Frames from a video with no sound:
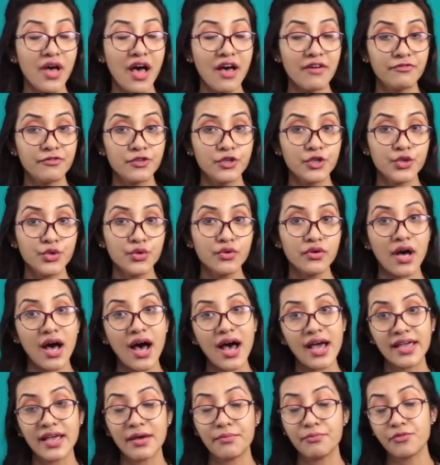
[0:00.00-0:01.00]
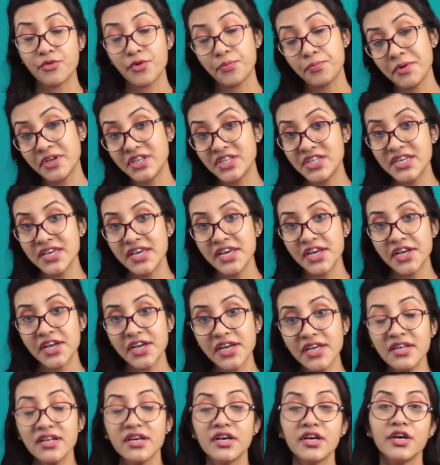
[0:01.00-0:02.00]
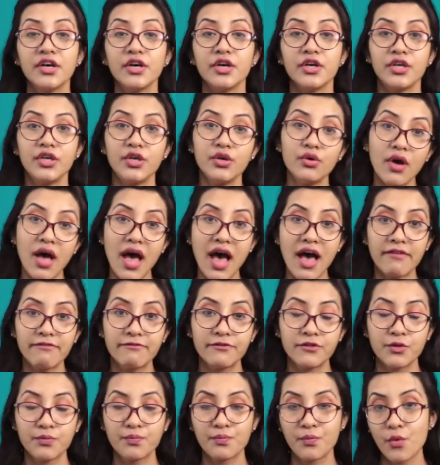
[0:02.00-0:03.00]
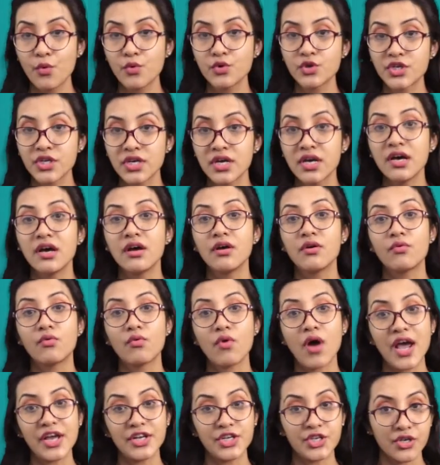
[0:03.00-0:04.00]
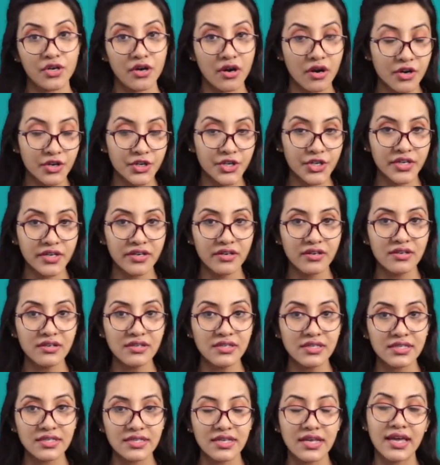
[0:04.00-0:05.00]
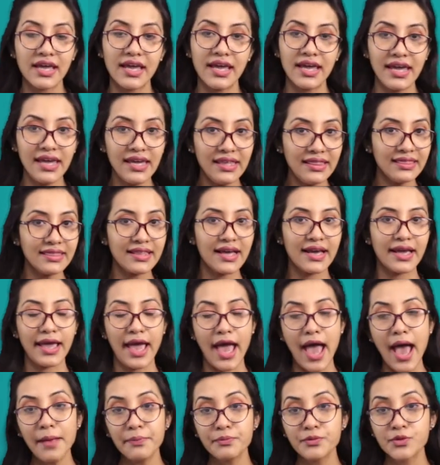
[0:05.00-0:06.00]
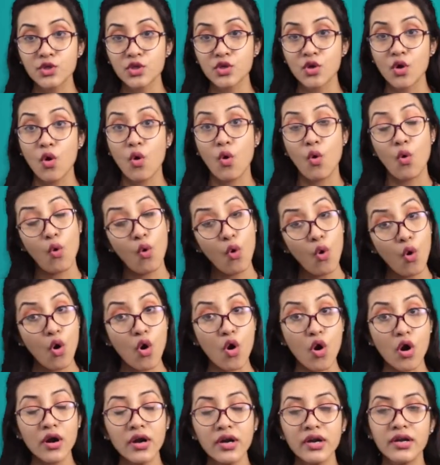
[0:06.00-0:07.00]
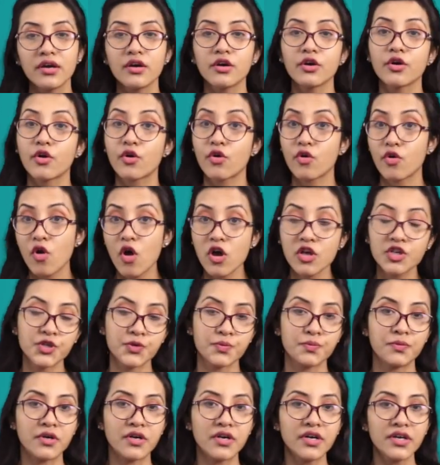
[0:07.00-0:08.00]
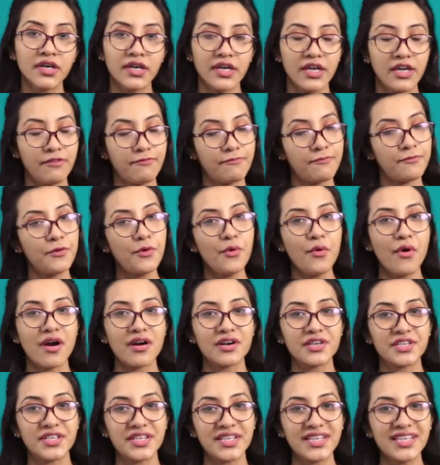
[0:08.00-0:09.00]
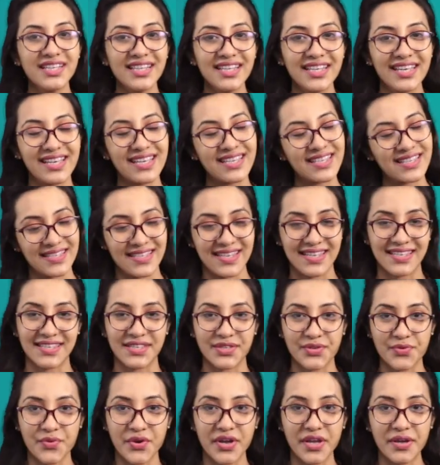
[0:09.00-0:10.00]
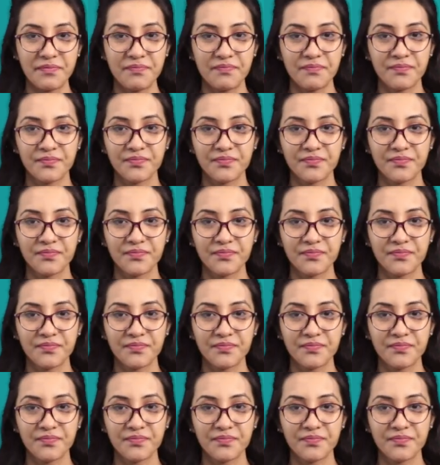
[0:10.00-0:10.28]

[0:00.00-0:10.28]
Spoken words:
have to do, I am repeating again, you have to put right articles in the gaps or cross mark if no article is necessary.